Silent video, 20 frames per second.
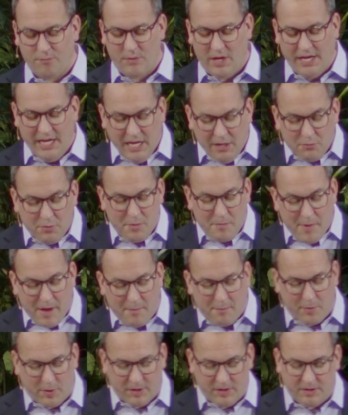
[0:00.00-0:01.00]
He
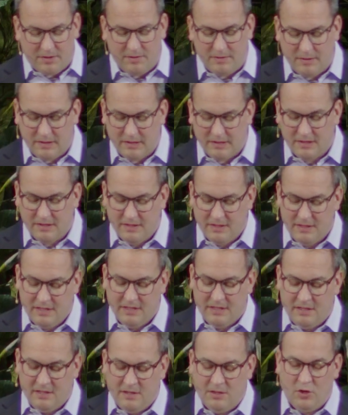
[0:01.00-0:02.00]
remembered
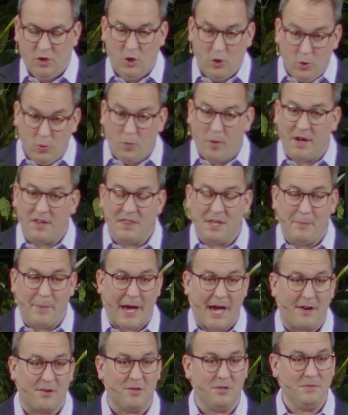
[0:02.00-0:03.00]
who won the
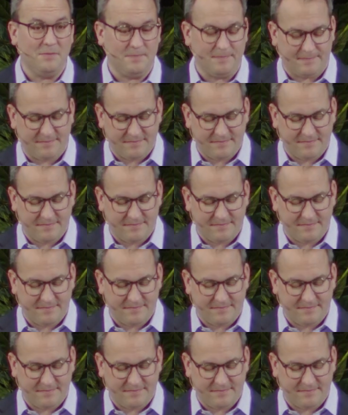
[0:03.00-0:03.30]
battle